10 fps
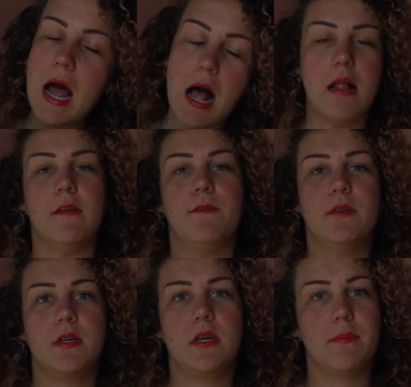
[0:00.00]
all the
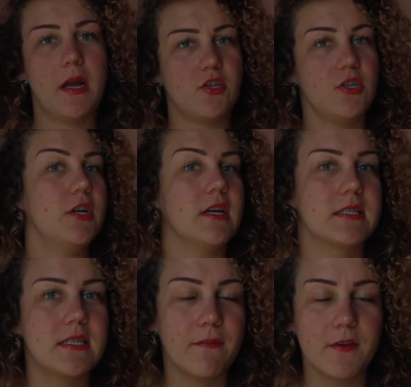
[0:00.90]
foods you can imagine. You can
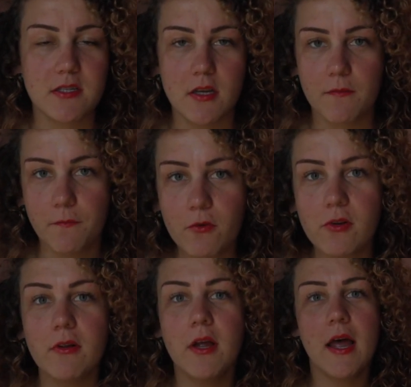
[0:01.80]
stuff yourself
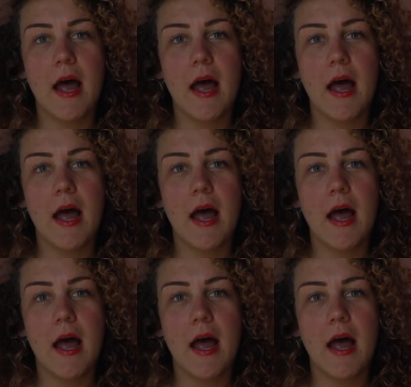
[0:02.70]
full